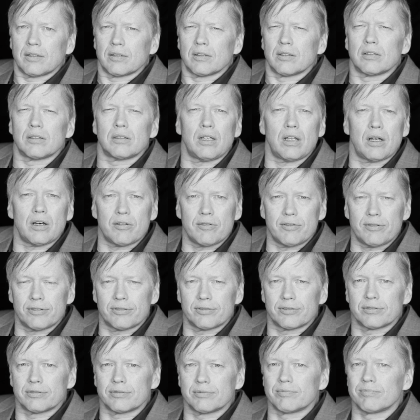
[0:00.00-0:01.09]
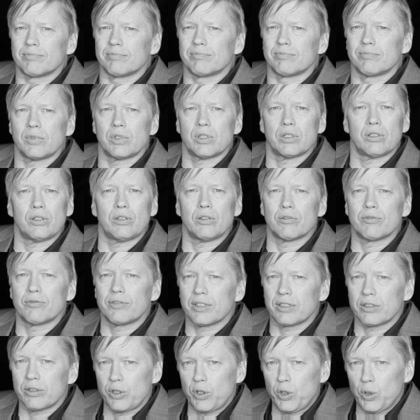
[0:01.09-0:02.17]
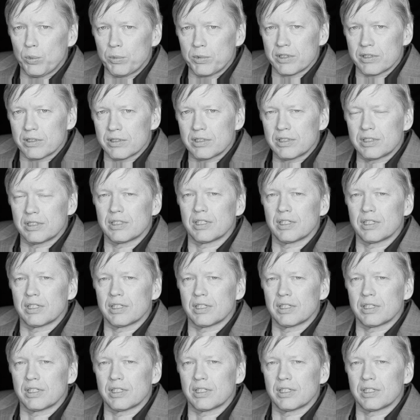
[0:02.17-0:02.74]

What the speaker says: love your fellow humans,